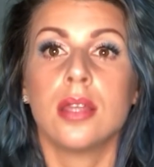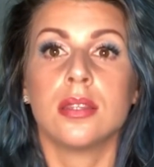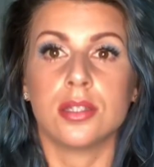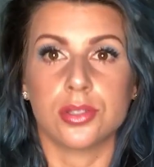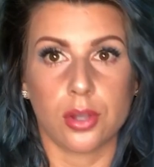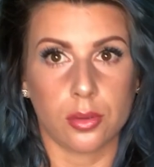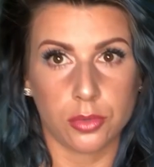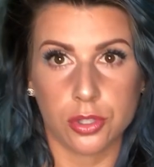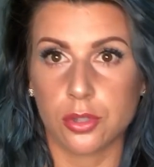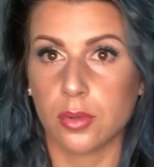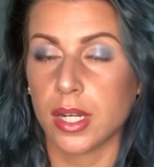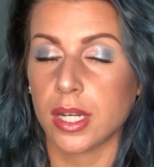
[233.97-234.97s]
this is how I'm gonna
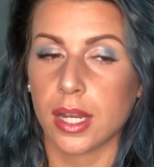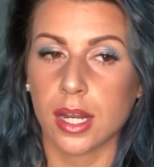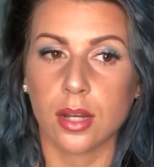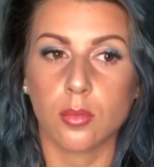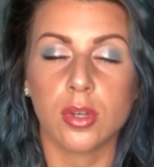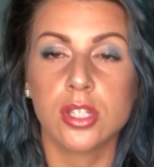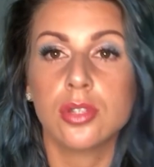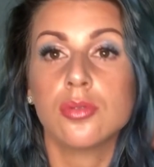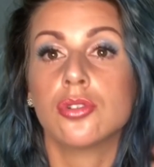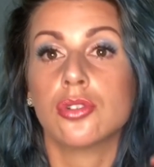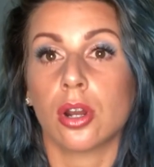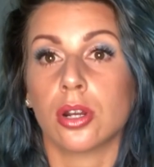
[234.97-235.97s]
do it, and once you
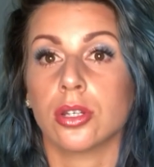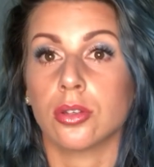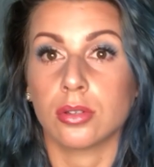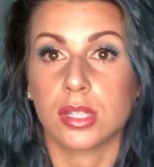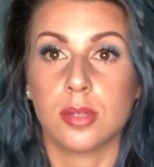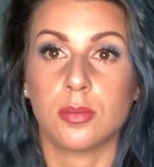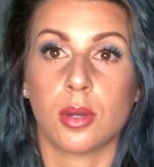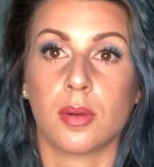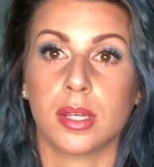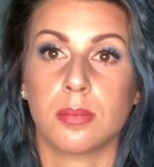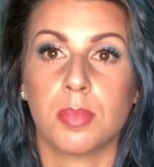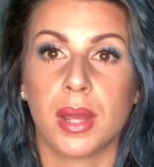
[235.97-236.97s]
start, you'll keep
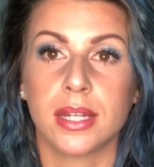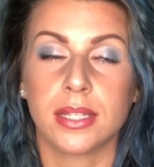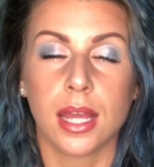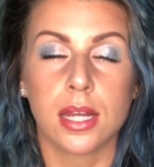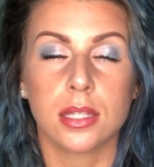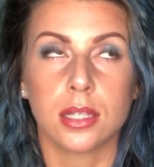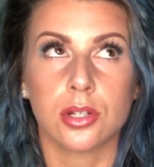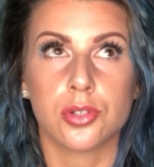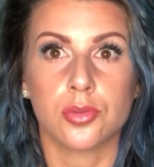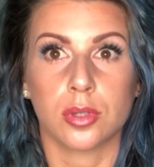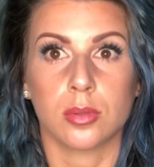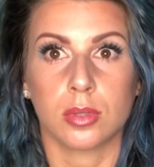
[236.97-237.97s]
going. But getting there is
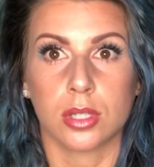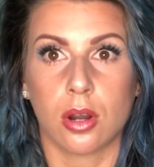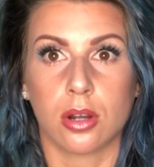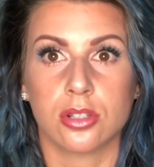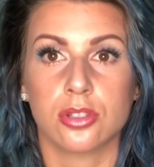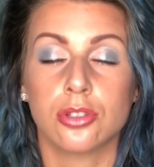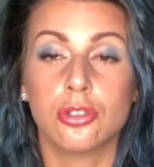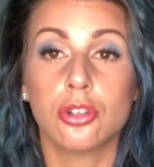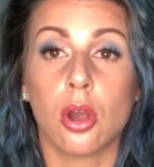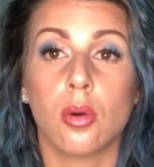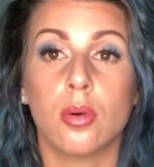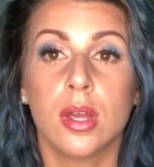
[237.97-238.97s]
really, really hard. So
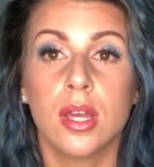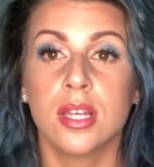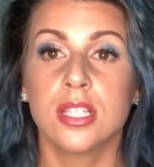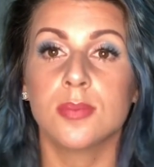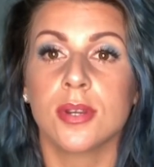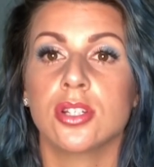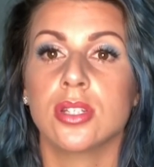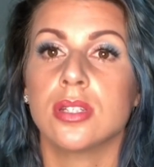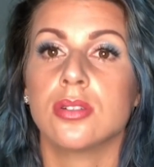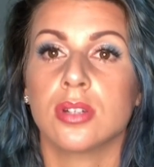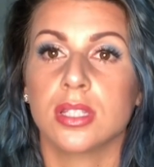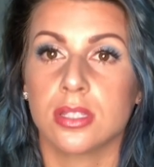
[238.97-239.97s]
don't, especially
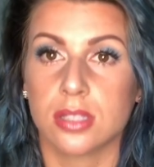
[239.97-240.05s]
during this